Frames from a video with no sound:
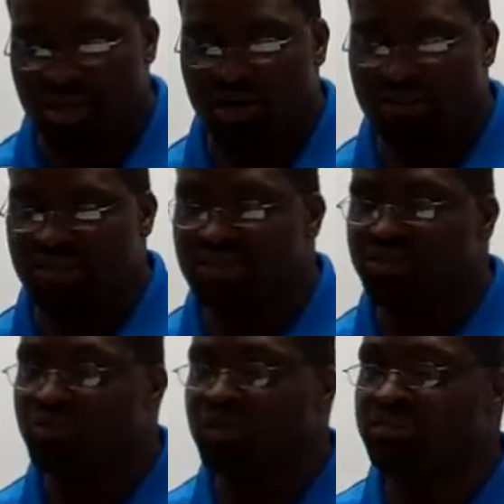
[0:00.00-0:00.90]
cause us
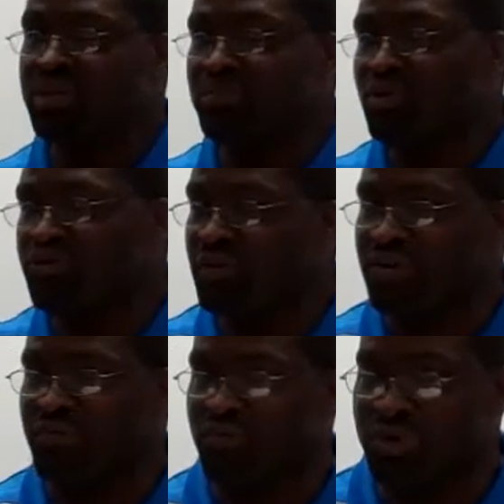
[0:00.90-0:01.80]
to want to be more
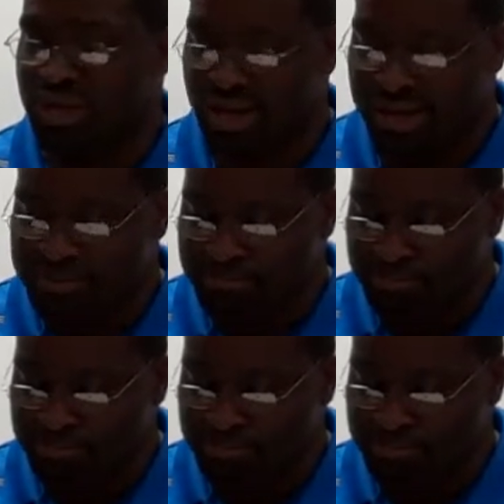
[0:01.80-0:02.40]
faithful with God.